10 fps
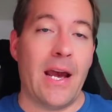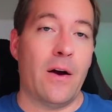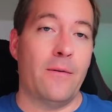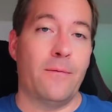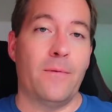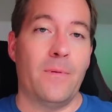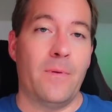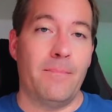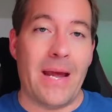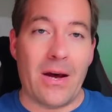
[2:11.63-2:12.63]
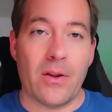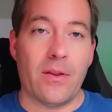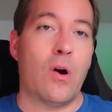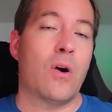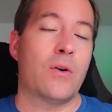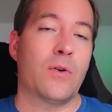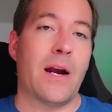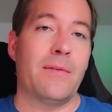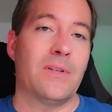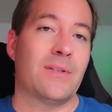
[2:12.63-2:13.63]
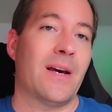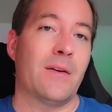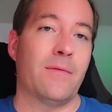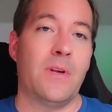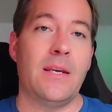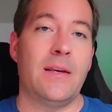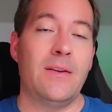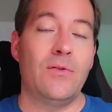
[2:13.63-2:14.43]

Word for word: how I've mounted the hard drive inside of the